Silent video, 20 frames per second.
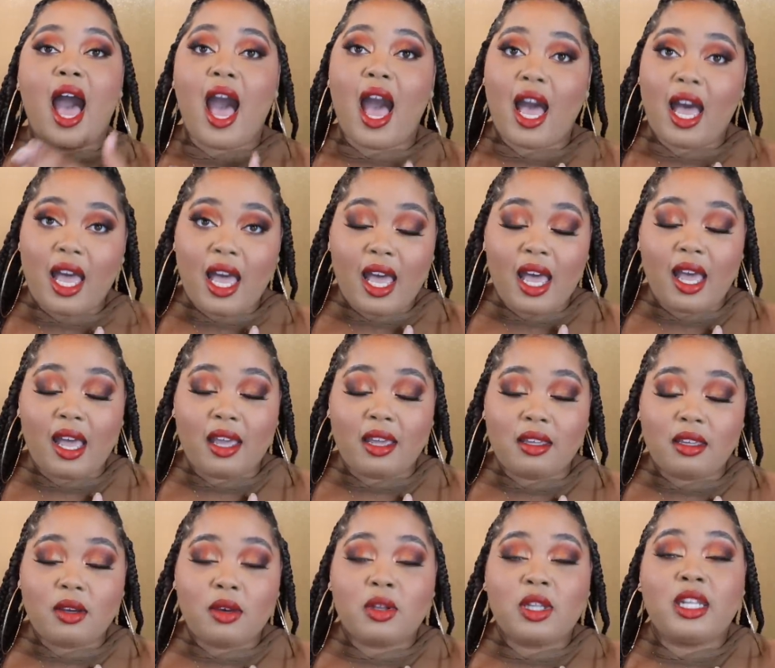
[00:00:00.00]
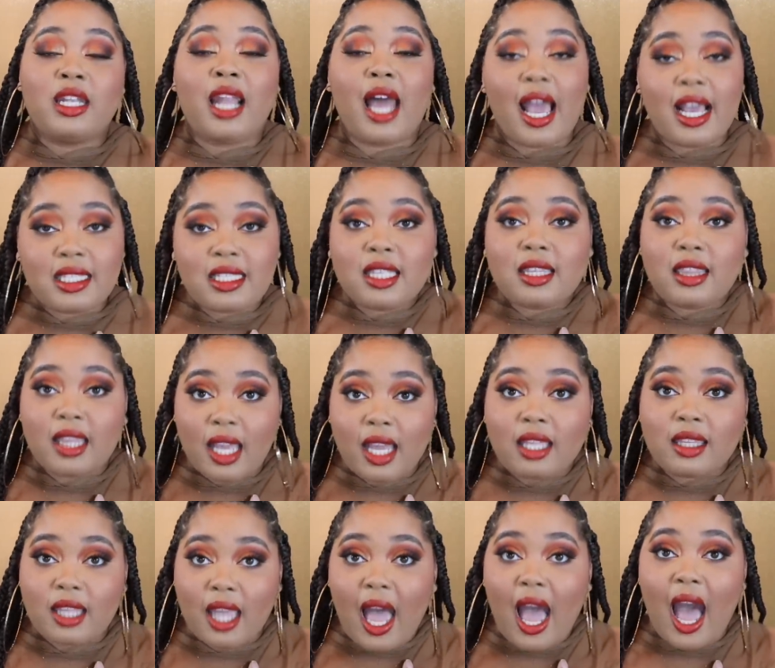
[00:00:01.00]
I like to
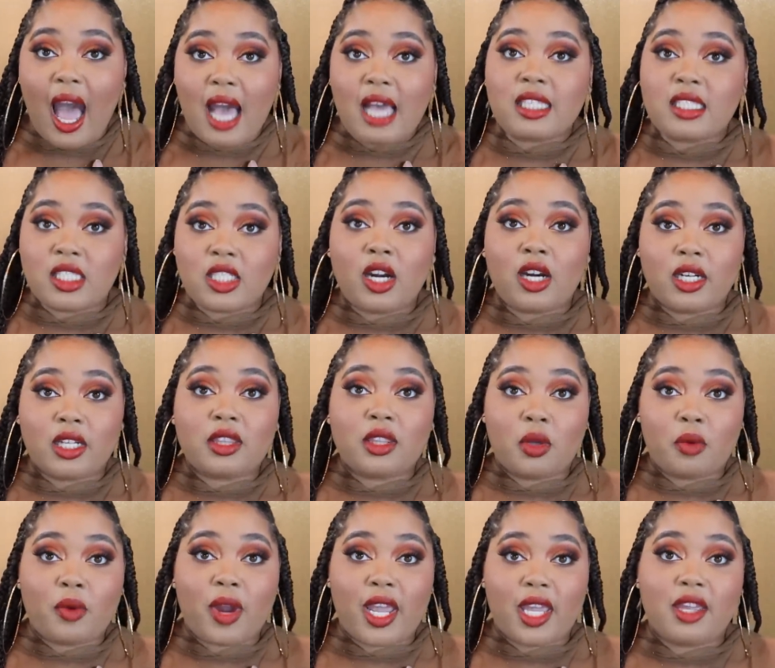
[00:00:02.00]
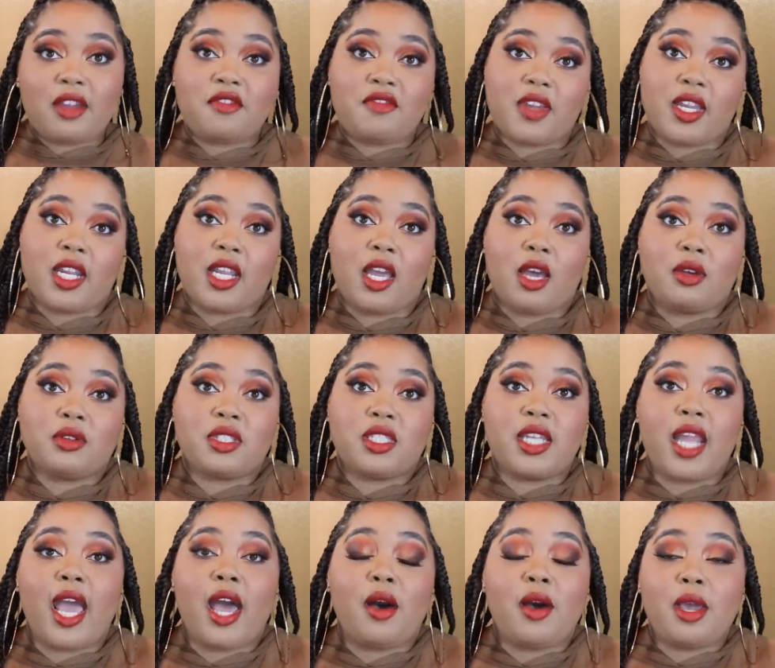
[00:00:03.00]
think that I started the ranking
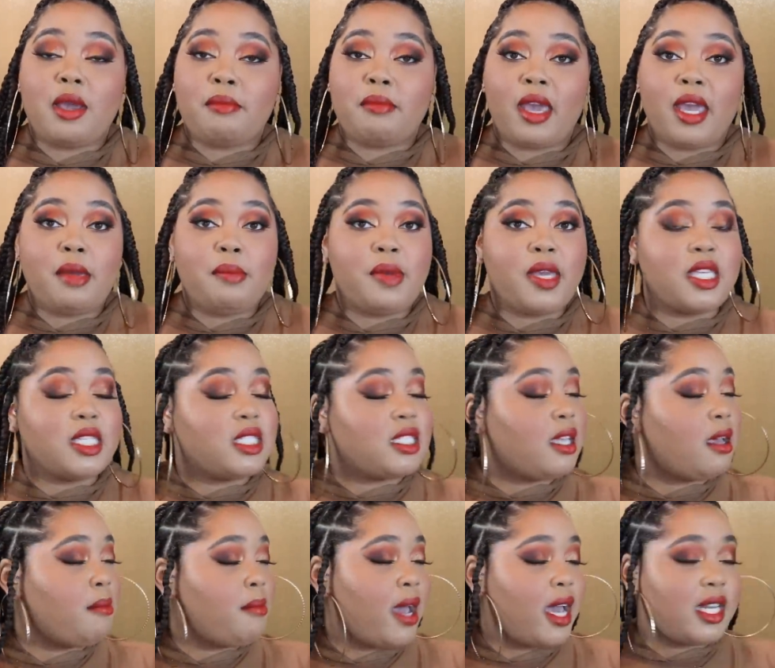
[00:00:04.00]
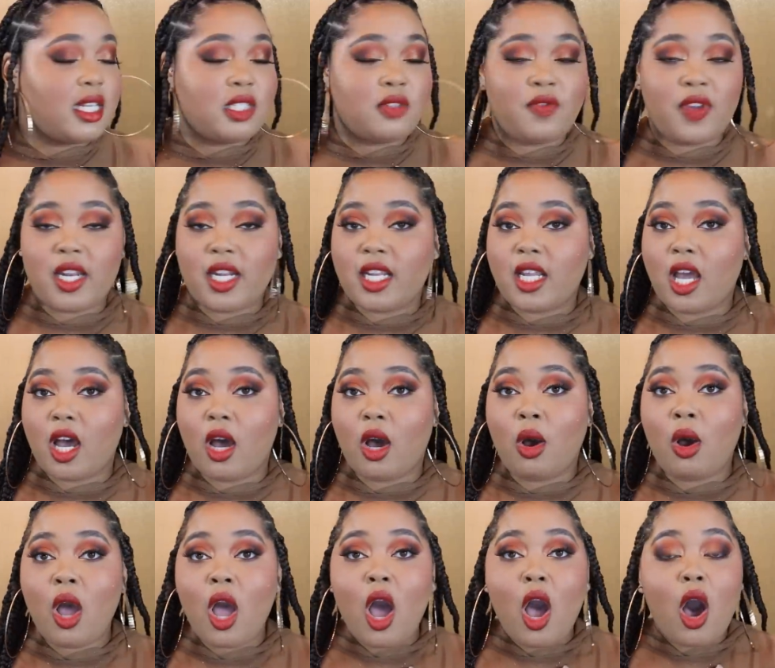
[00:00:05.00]
videos. Now, it may be somebody's
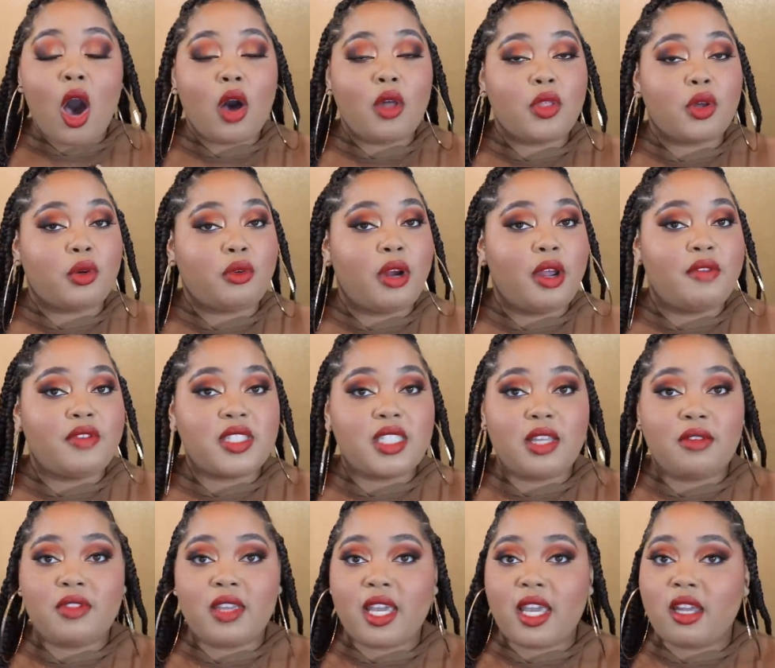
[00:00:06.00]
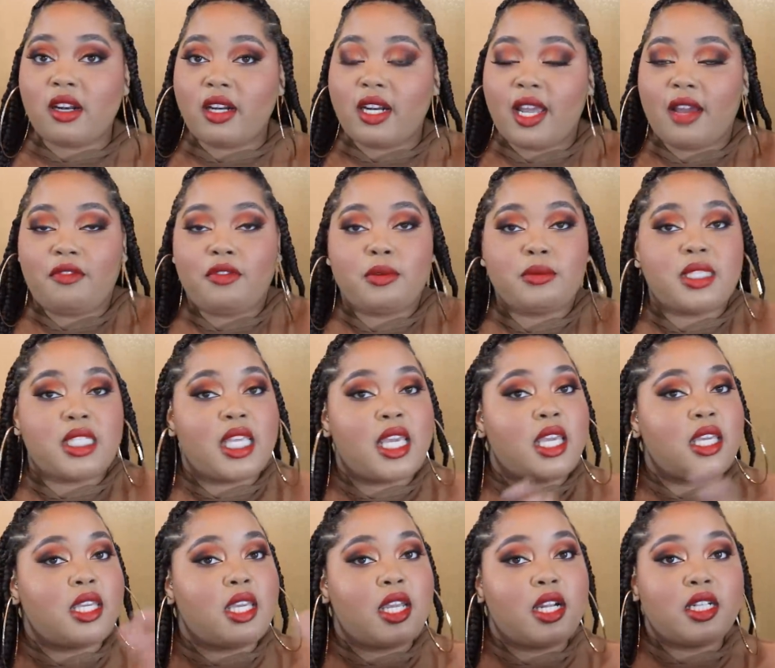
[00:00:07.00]
video on the crevice of the internet from
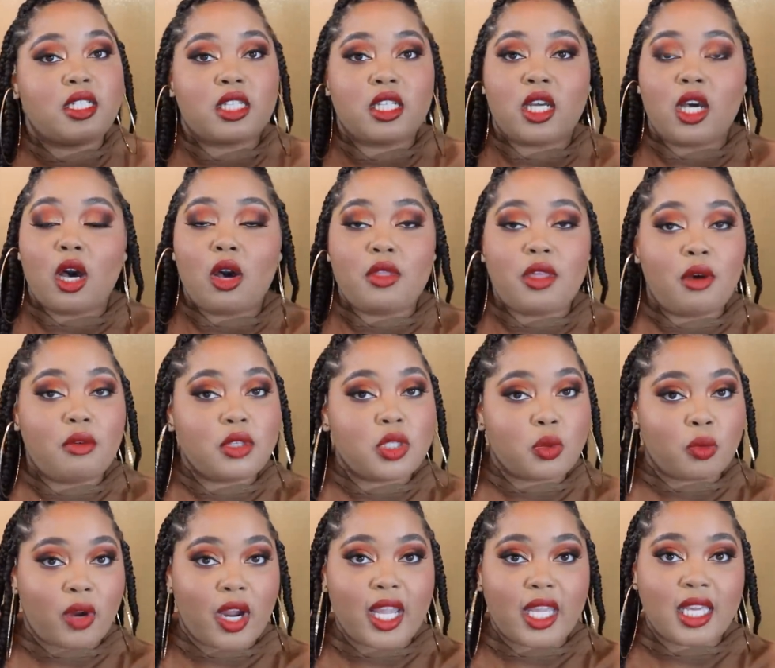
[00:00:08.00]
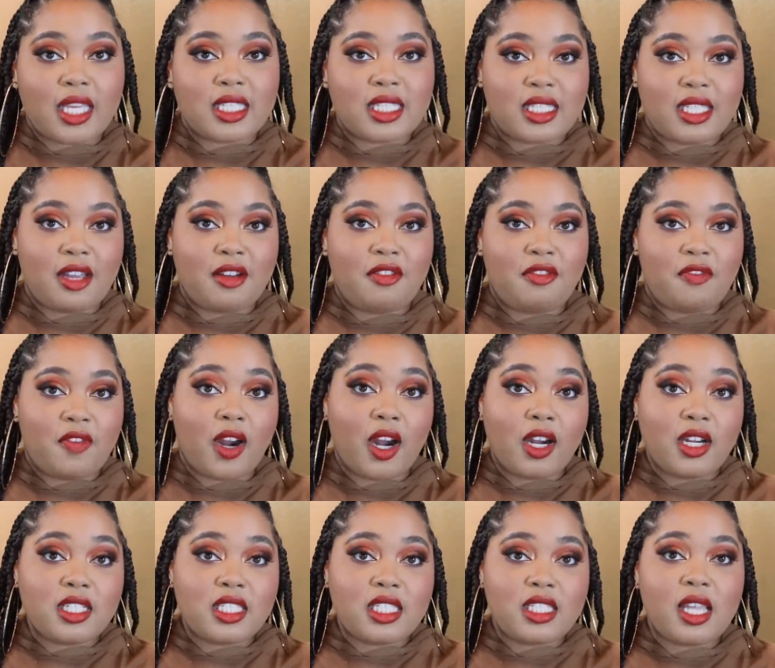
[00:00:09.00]
10 years ago that was ranking stuff
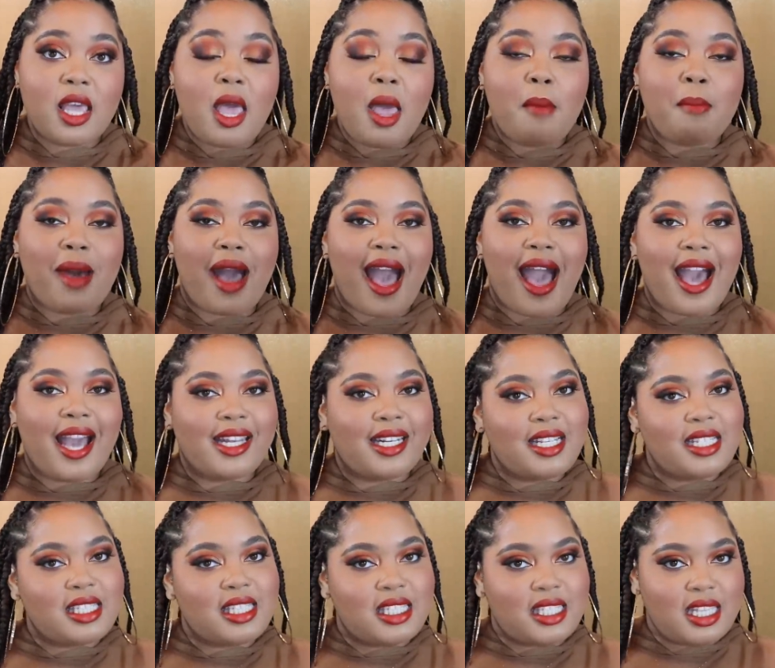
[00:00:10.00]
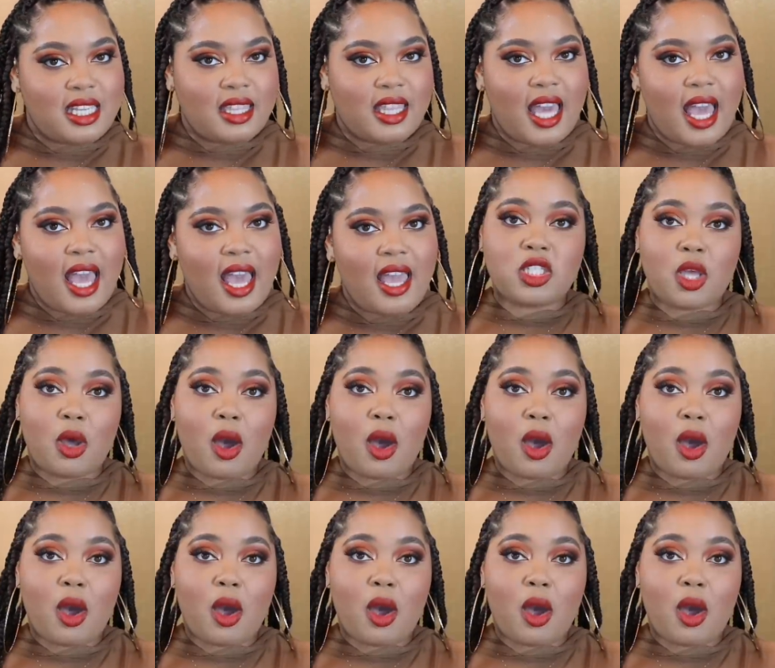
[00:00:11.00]
first, but I didn't see that.